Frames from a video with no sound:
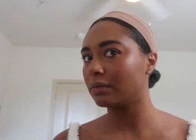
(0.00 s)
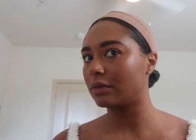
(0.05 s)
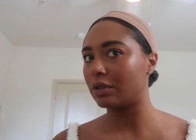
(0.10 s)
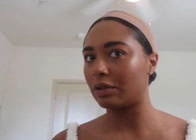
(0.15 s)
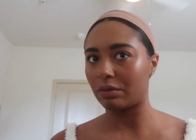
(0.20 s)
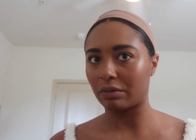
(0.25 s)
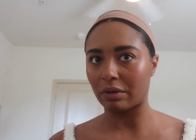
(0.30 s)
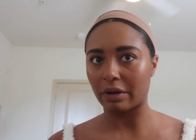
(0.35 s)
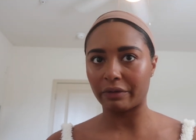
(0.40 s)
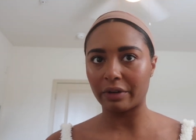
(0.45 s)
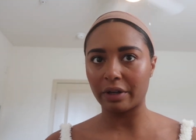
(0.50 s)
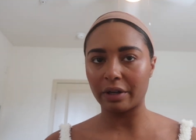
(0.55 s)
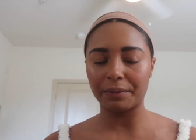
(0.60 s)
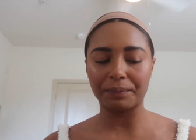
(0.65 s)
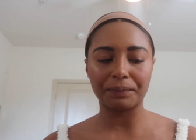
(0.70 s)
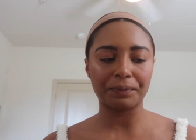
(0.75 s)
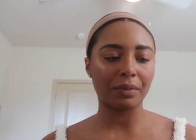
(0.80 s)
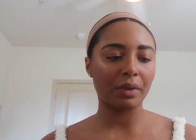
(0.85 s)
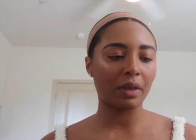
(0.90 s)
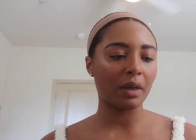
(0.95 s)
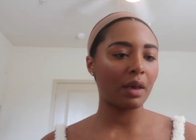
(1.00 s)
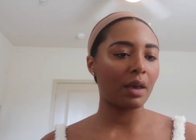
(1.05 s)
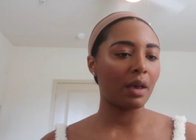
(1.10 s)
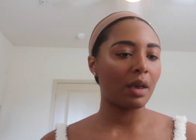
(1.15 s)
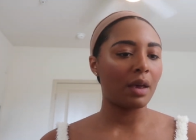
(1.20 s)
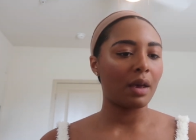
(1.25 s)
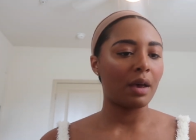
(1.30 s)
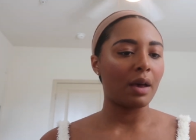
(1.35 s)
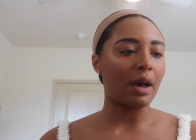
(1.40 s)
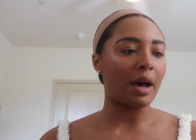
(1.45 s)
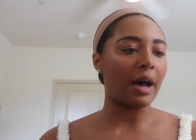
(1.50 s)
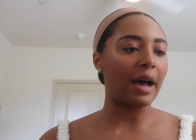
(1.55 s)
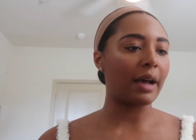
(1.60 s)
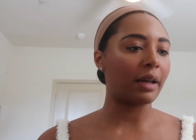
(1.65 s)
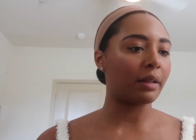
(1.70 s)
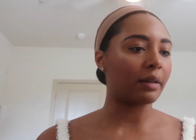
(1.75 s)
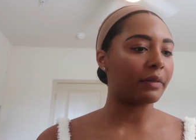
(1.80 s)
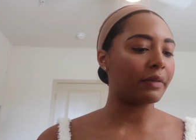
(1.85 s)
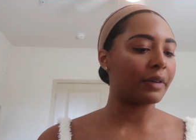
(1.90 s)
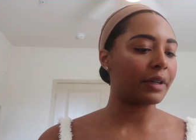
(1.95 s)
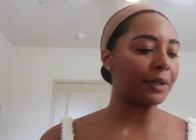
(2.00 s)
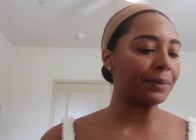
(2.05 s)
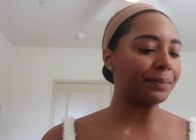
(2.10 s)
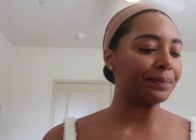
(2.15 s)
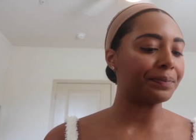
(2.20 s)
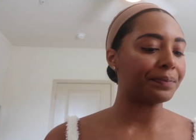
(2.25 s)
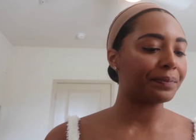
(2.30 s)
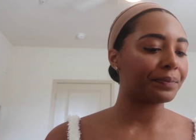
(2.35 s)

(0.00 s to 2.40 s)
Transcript: Do you love it? I love it.